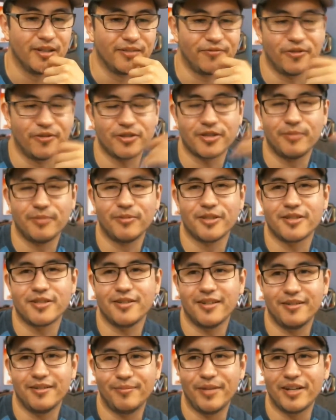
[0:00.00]
For someone
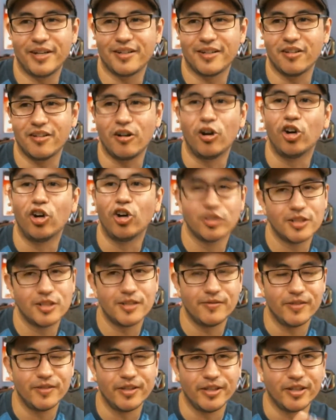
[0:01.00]
to make an all day
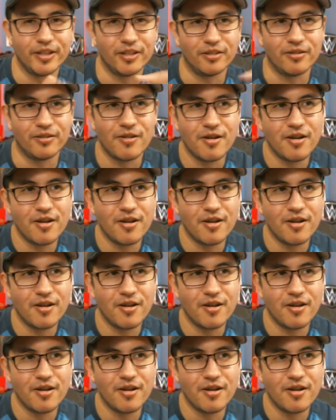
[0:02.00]
video